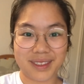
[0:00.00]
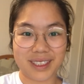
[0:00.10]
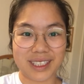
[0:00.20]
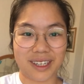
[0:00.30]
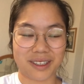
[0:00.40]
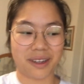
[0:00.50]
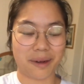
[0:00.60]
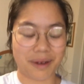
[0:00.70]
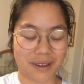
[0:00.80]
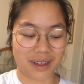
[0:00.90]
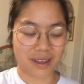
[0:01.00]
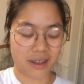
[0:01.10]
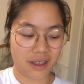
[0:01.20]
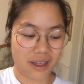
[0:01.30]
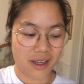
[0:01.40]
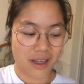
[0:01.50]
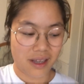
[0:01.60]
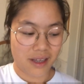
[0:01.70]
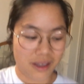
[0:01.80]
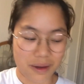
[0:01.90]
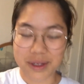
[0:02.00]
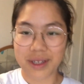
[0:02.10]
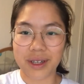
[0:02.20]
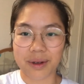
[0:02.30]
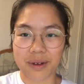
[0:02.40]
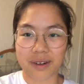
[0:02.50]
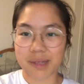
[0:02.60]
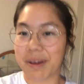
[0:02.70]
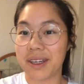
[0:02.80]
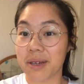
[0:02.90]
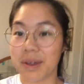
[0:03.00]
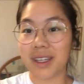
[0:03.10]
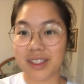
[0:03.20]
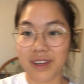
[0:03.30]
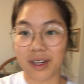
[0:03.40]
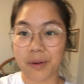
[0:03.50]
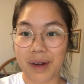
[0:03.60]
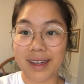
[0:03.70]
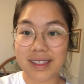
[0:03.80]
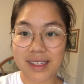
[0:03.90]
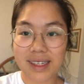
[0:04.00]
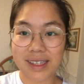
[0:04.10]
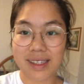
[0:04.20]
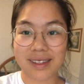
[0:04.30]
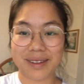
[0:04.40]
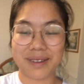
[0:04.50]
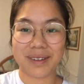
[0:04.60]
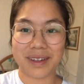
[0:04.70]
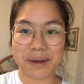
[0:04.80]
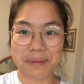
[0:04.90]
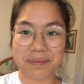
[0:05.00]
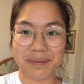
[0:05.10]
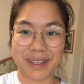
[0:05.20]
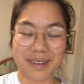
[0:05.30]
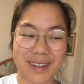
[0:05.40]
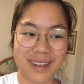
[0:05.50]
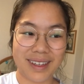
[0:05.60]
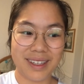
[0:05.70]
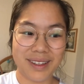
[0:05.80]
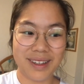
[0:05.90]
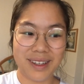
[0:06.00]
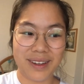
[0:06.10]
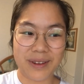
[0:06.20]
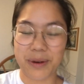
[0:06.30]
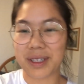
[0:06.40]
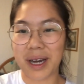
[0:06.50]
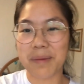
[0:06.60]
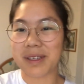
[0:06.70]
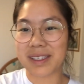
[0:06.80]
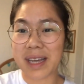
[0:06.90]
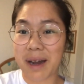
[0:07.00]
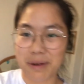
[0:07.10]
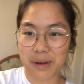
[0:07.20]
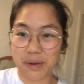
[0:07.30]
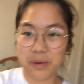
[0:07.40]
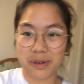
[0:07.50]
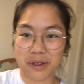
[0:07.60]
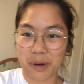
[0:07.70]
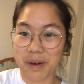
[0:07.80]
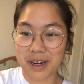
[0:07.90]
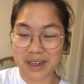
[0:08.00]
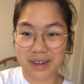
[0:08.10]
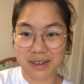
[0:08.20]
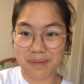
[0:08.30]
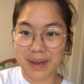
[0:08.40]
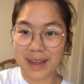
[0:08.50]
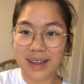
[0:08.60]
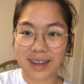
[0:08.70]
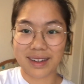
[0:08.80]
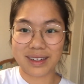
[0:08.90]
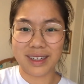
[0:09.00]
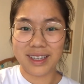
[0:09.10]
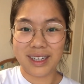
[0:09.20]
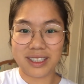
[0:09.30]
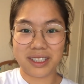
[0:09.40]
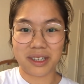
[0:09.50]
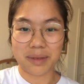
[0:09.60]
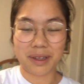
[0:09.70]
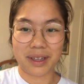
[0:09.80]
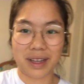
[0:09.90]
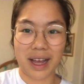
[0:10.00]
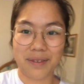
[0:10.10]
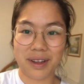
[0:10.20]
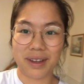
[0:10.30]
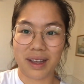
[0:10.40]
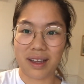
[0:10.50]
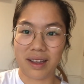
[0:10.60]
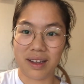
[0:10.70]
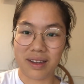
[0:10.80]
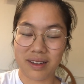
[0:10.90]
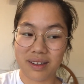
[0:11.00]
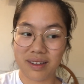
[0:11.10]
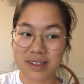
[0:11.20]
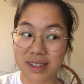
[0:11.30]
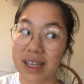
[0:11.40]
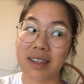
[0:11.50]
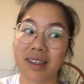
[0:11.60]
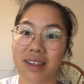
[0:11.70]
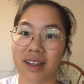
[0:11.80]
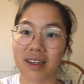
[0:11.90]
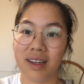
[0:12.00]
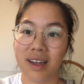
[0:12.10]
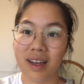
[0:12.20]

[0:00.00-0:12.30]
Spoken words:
She talked a lot about like spending your minutes very wisely. So like your time is how you determine it to be, and she talked about like having a set like